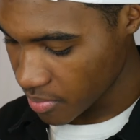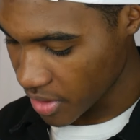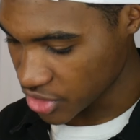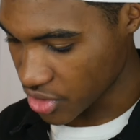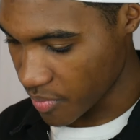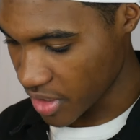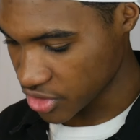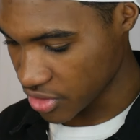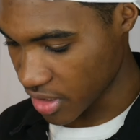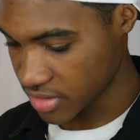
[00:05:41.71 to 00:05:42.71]
picture in
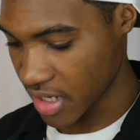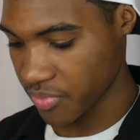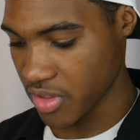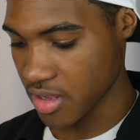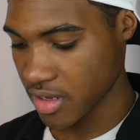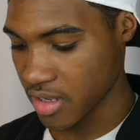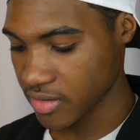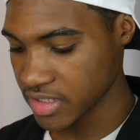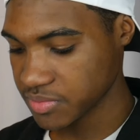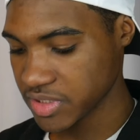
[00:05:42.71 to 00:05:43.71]
picture type thing, it
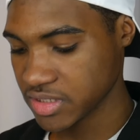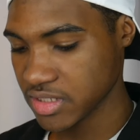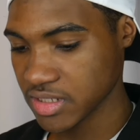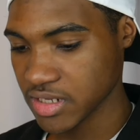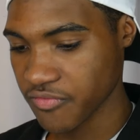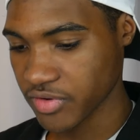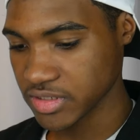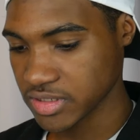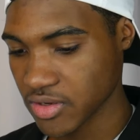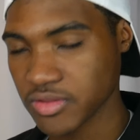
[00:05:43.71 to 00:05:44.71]
lets me see the difference.
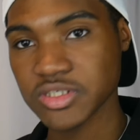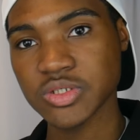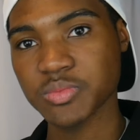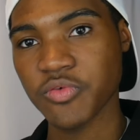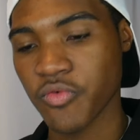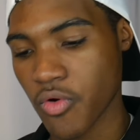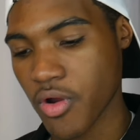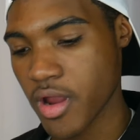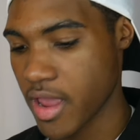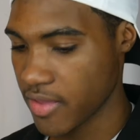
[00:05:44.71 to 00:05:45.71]
So this was
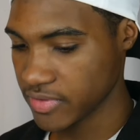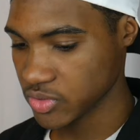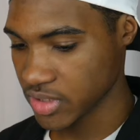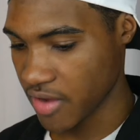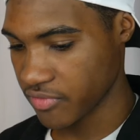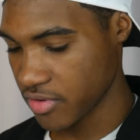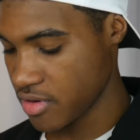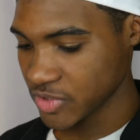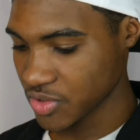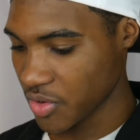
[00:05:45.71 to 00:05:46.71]
before and this was after.
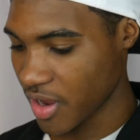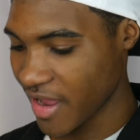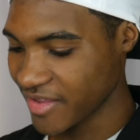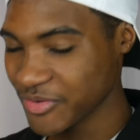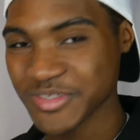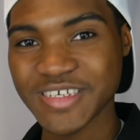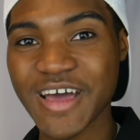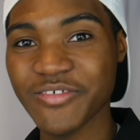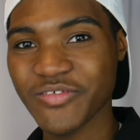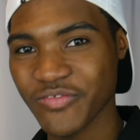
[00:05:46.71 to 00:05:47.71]
So I use
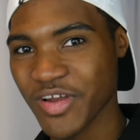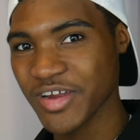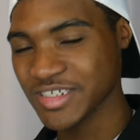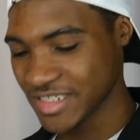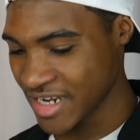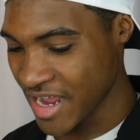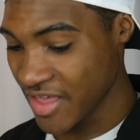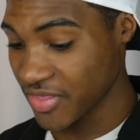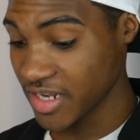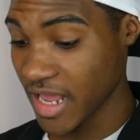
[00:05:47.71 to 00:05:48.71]
that one first.
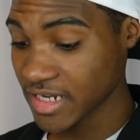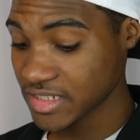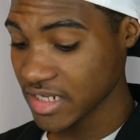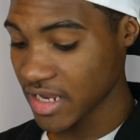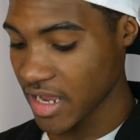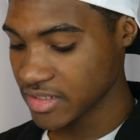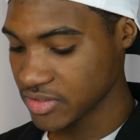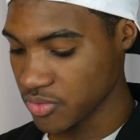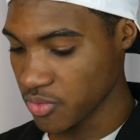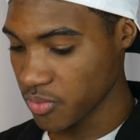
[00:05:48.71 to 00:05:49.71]
The next thing I
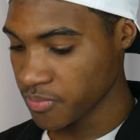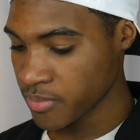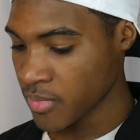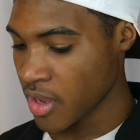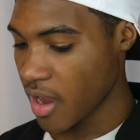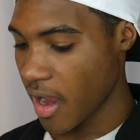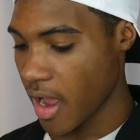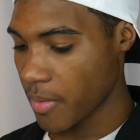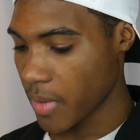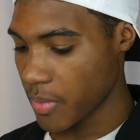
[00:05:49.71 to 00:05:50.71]
do
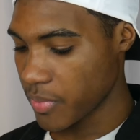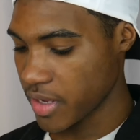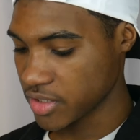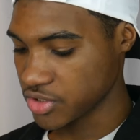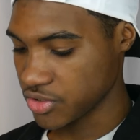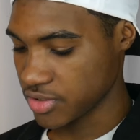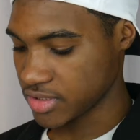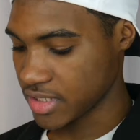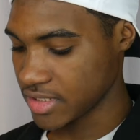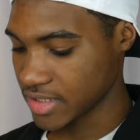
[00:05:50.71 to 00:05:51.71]
on my
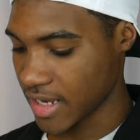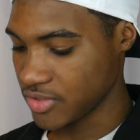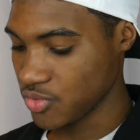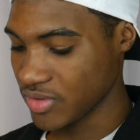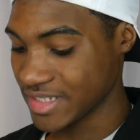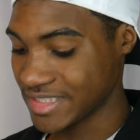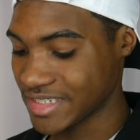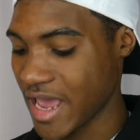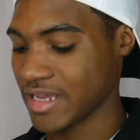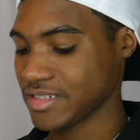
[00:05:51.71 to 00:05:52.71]
pictures is I do the
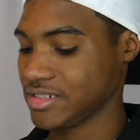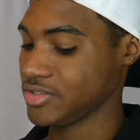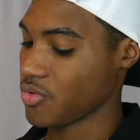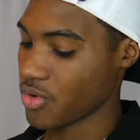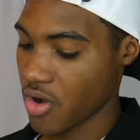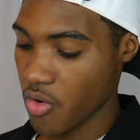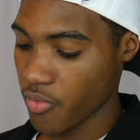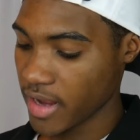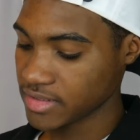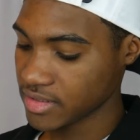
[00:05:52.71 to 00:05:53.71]
text. So we go
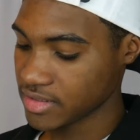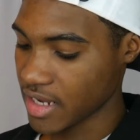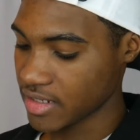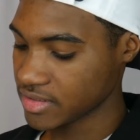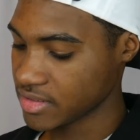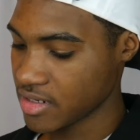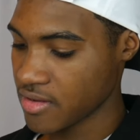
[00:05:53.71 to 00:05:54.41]
right to the text,